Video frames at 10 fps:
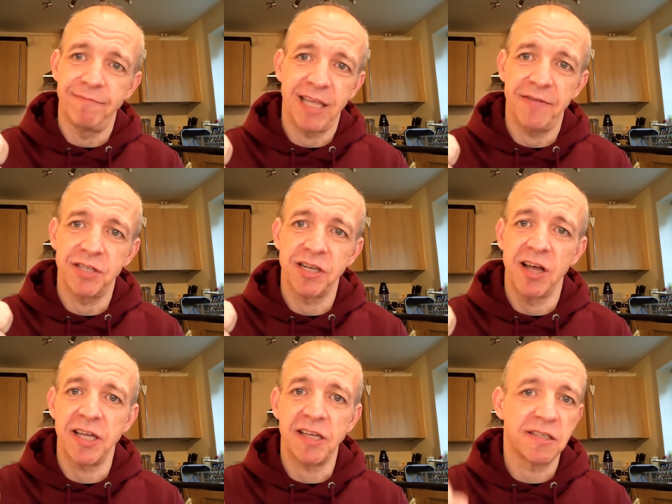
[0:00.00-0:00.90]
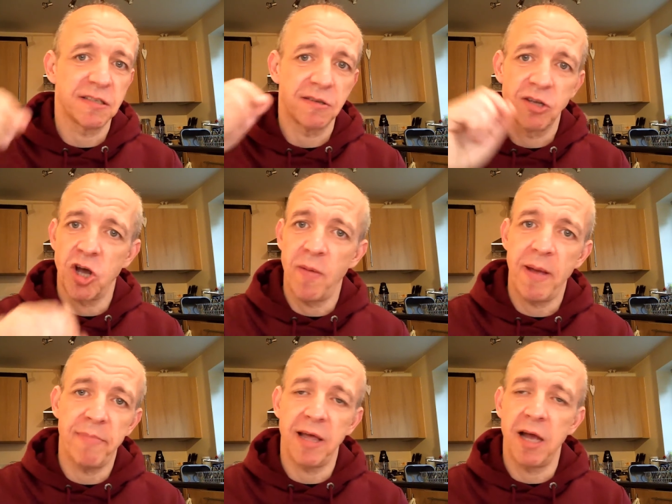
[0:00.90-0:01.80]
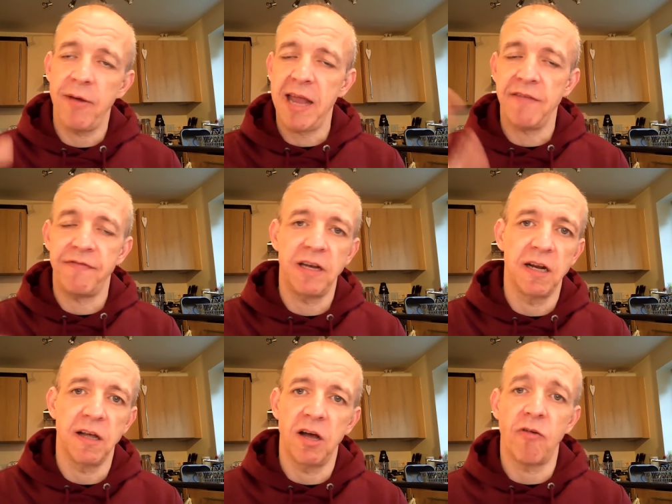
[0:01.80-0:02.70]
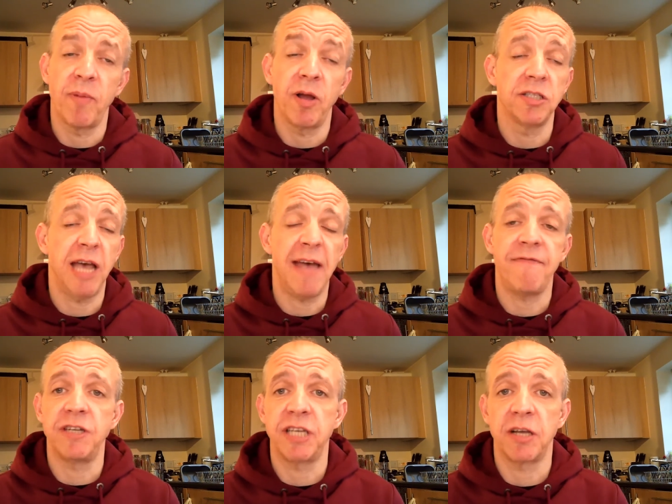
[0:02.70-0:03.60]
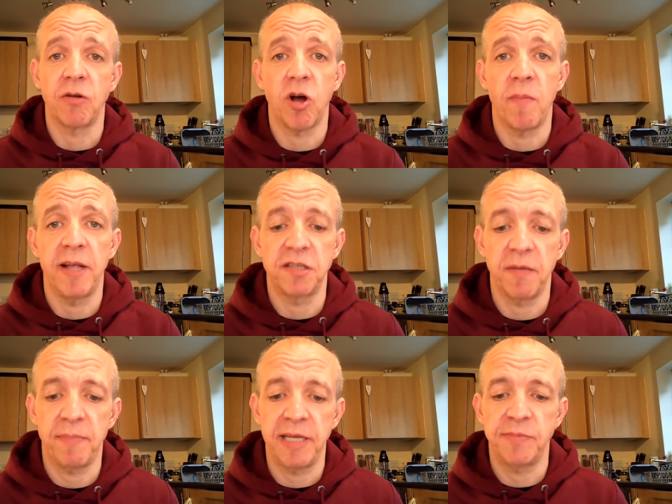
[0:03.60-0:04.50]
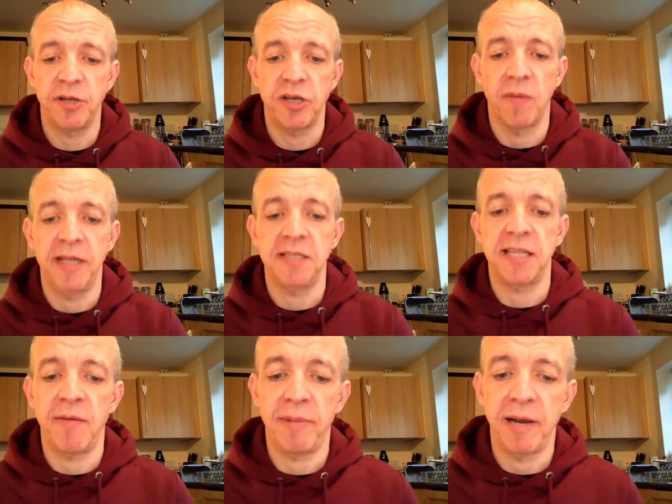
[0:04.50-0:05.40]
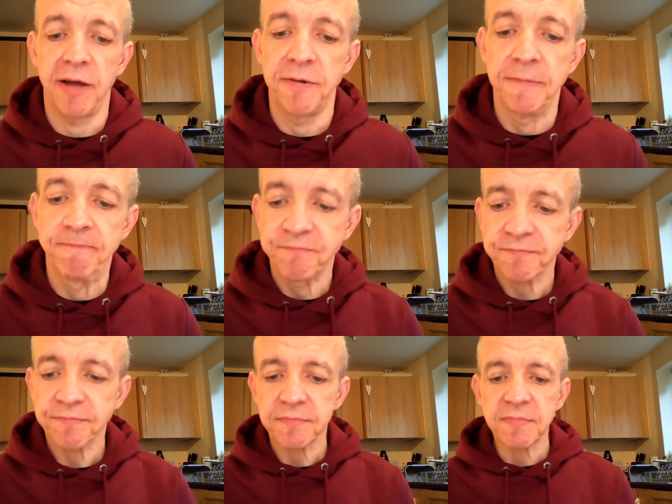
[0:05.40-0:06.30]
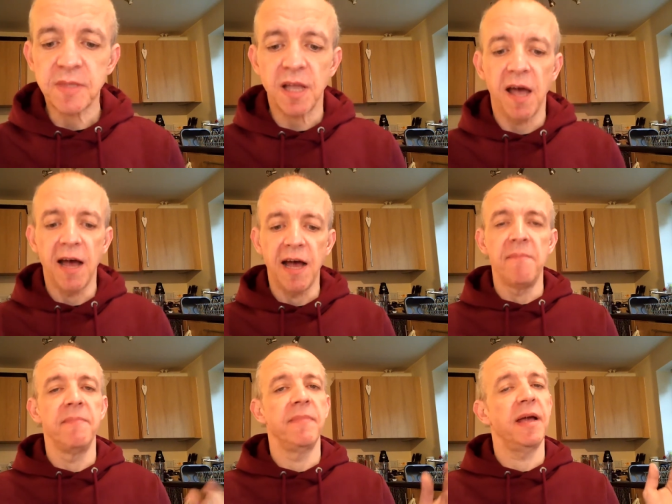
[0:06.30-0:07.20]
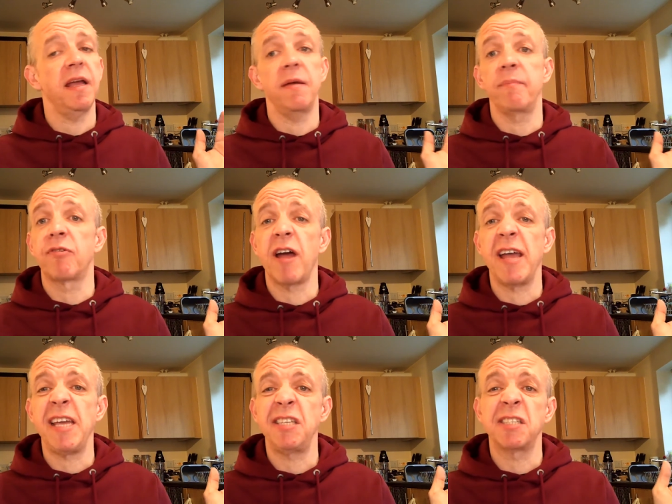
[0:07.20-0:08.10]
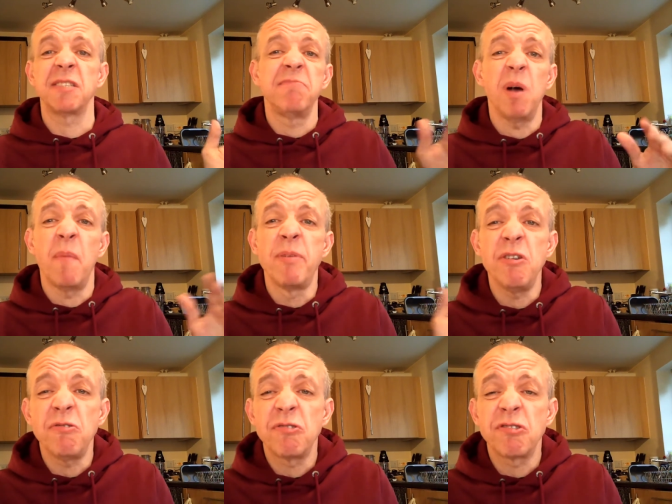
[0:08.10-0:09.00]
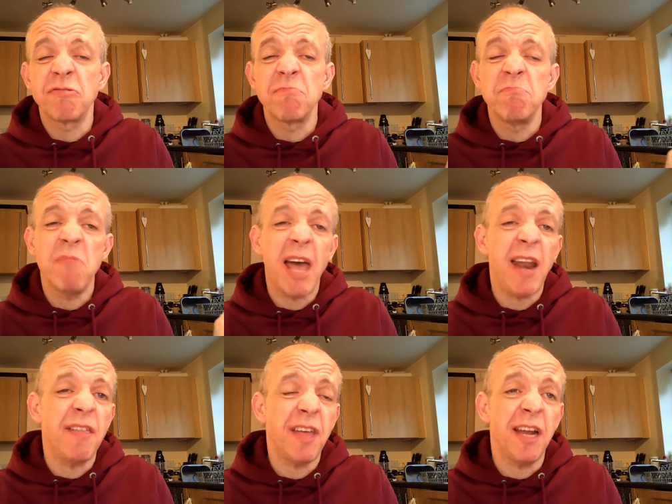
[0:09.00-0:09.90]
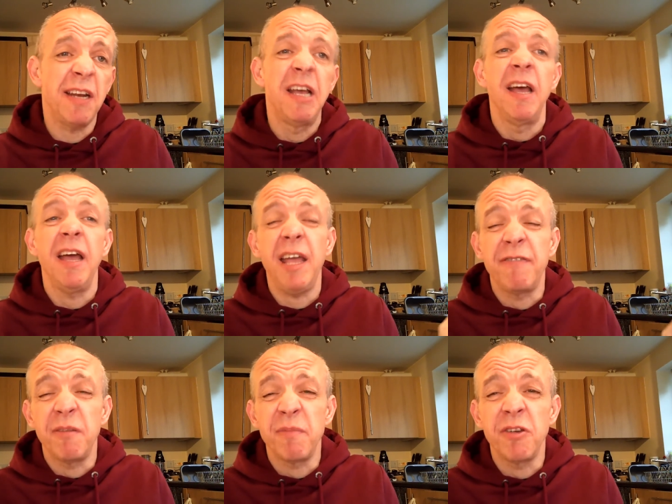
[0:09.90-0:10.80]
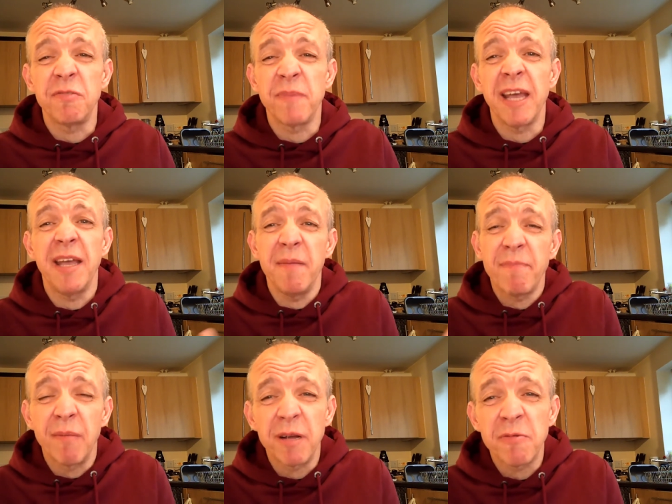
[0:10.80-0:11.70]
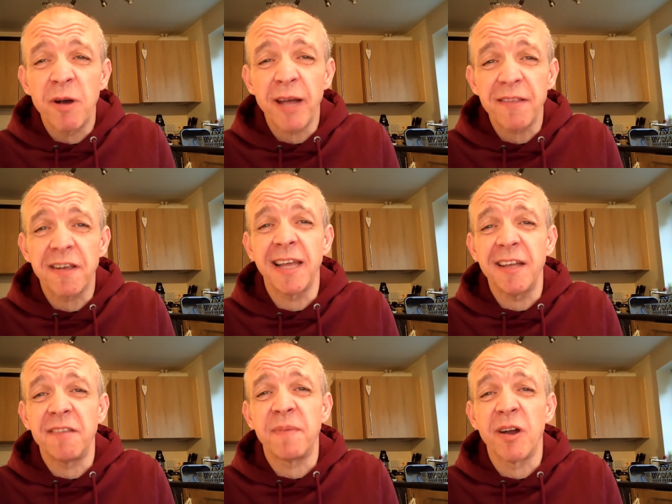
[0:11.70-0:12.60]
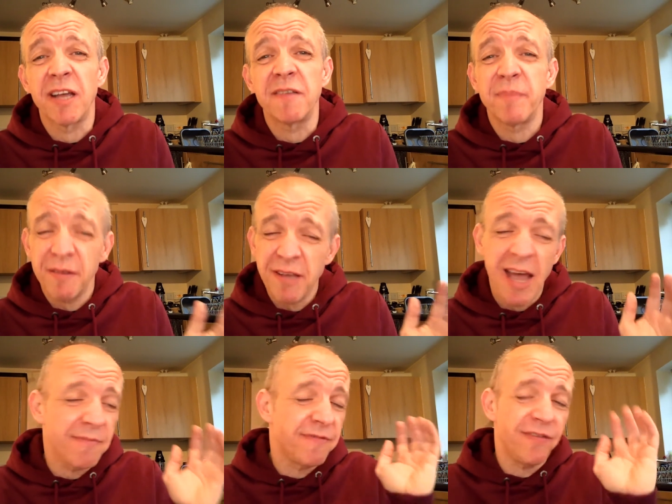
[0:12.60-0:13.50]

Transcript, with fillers: give us likes, comment below, anything you like. I reply to every single comment, so please put your comments down below. Um, praise, abuse, anything. If you've used me, it probably will get deleted to be honest, but yeah,